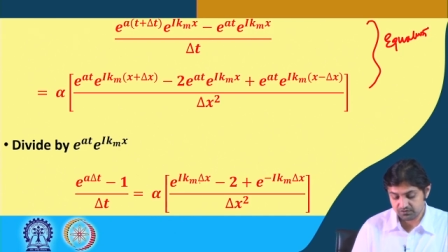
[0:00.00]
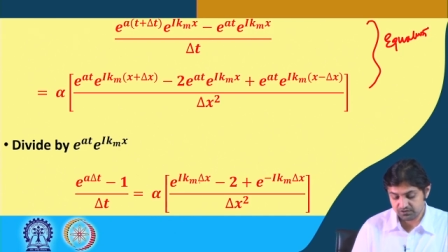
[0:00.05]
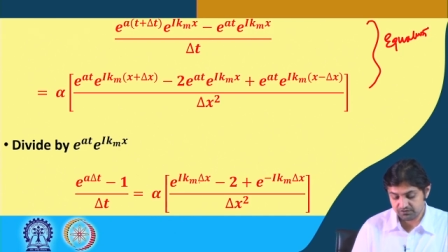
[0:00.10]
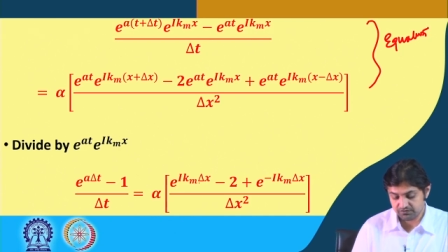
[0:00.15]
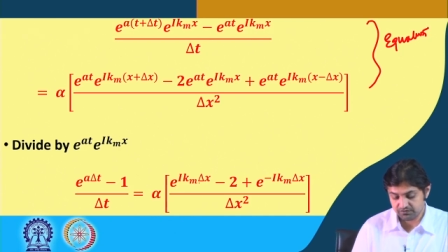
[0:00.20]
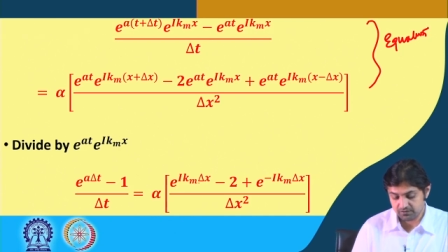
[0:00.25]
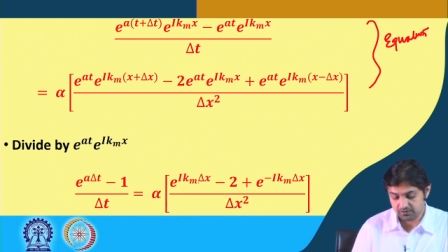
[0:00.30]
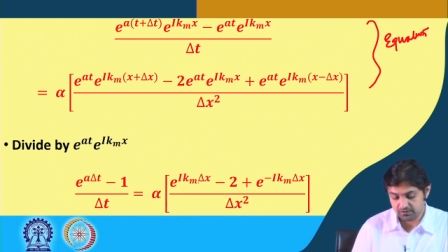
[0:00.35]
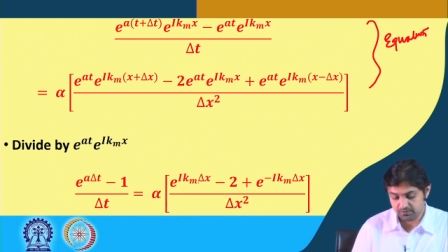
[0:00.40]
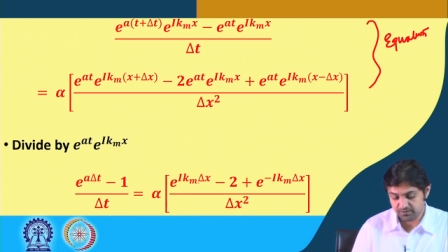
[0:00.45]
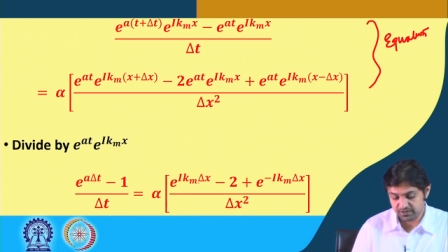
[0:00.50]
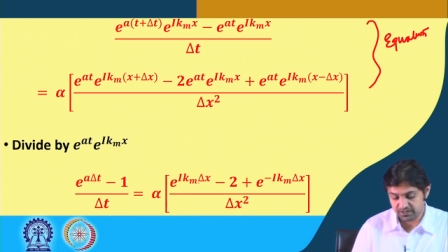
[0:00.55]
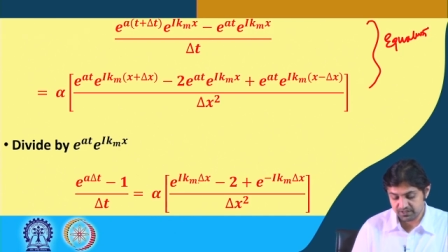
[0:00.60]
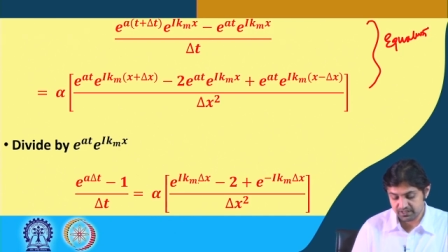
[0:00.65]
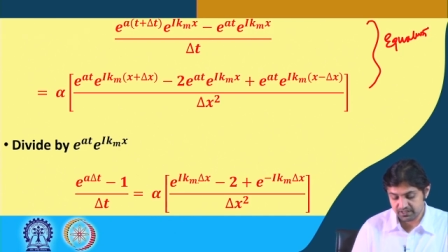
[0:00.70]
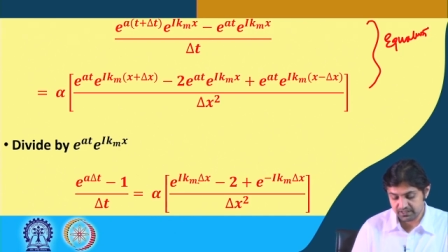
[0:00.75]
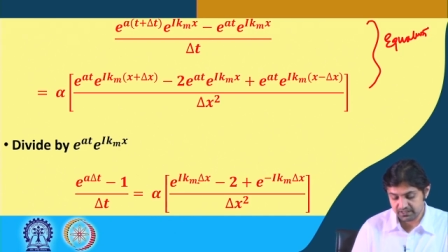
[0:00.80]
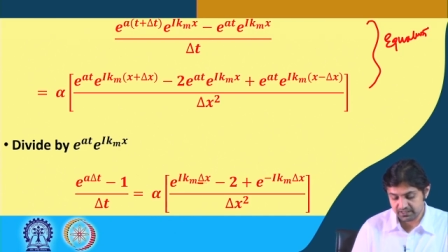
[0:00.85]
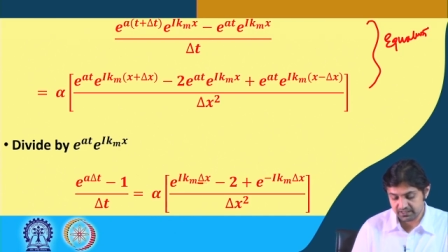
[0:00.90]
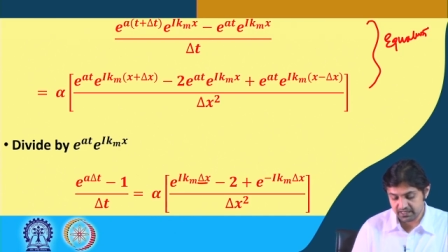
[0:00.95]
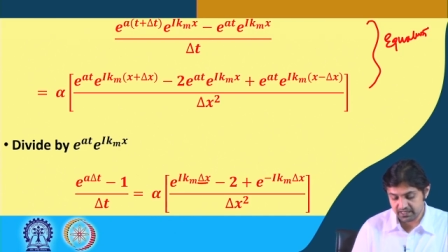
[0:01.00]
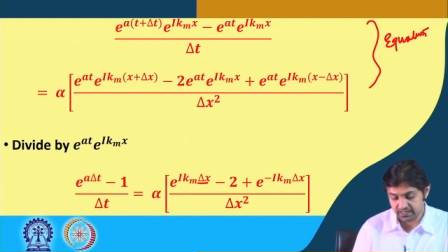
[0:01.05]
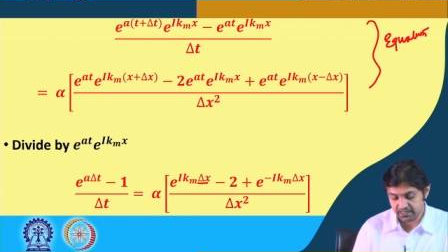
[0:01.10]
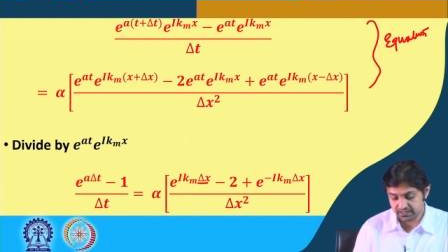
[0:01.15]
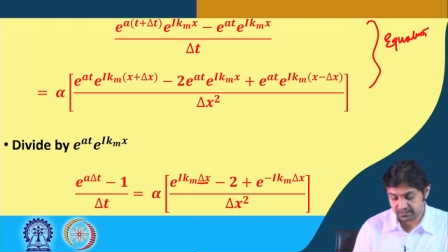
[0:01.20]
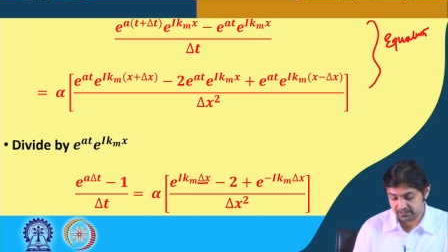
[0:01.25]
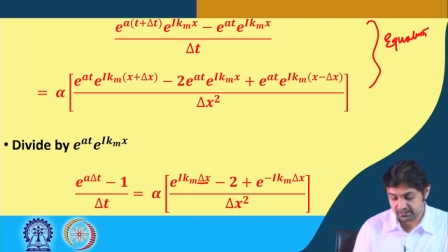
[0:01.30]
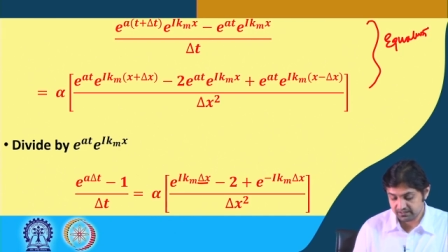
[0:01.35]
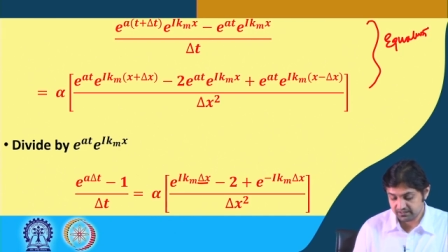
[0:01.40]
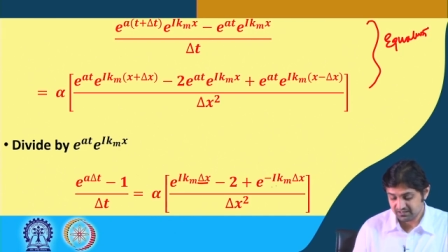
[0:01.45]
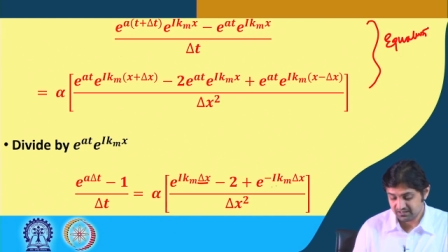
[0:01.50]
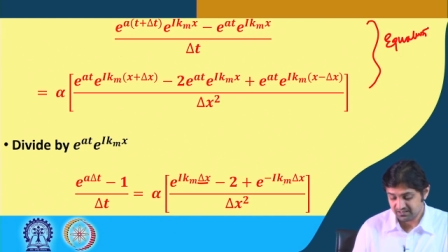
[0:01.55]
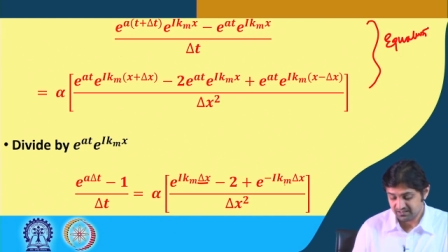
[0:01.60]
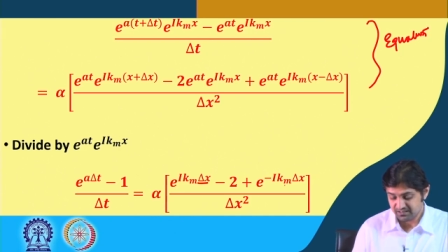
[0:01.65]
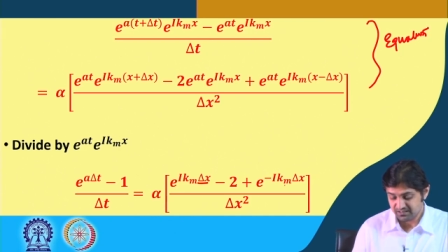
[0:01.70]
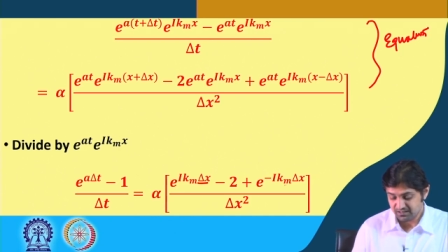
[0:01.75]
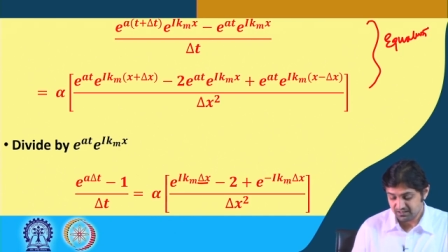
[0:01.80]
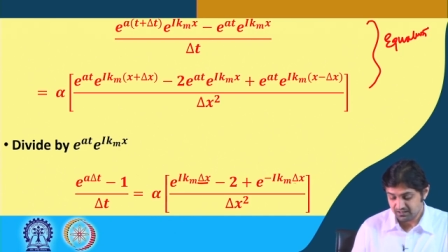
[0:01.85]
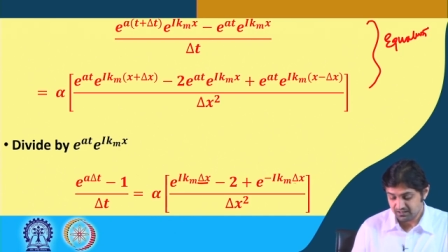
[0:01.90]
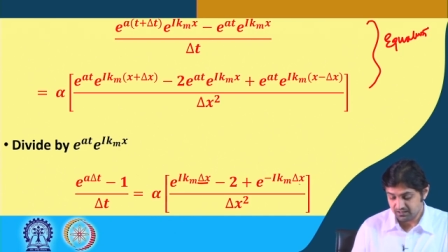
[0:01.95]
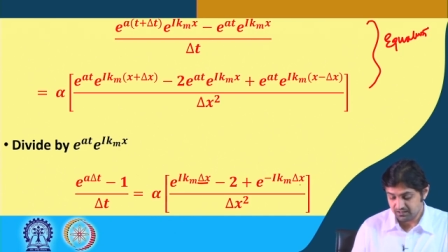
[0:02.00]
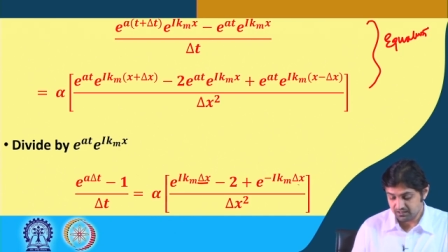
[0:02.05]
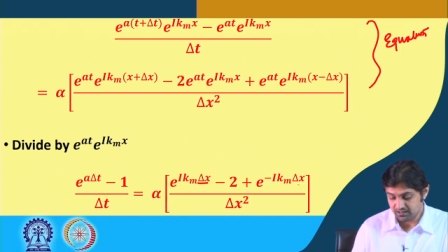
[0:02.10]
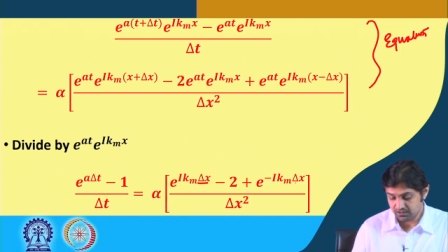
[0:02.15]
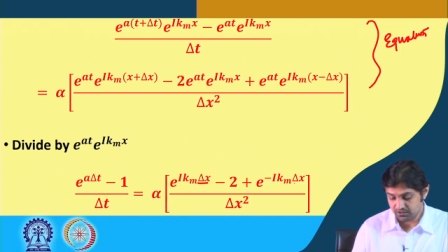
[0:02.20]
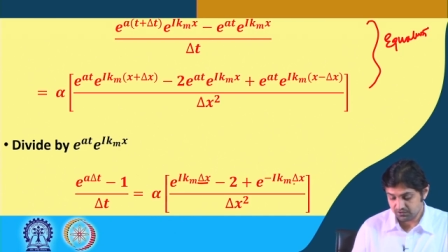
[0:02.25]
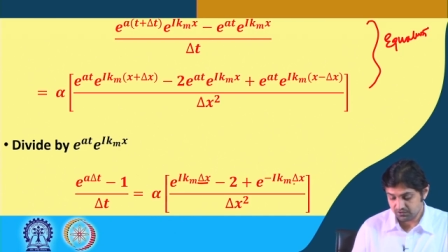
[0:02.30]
this will remain delta x here